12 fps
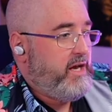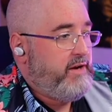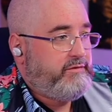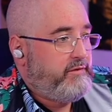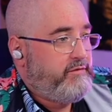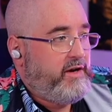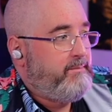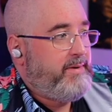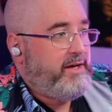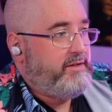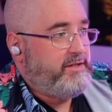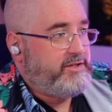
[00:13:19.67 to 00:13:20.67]
Everything
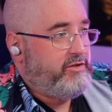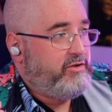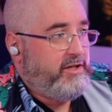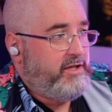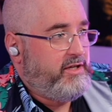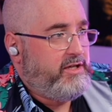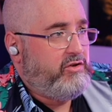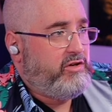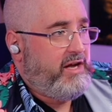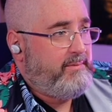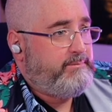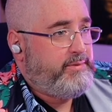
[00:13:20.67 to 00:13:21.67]
about this, look at it.
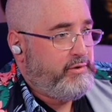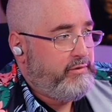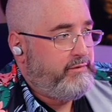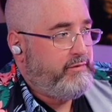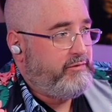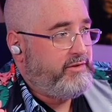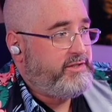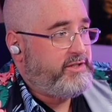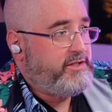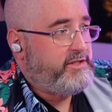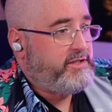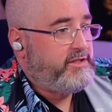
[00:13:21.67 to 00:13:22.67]
Look how beautiful this
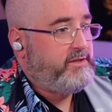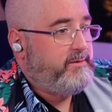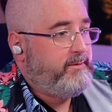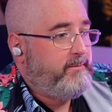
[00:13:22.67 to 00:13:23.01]
is.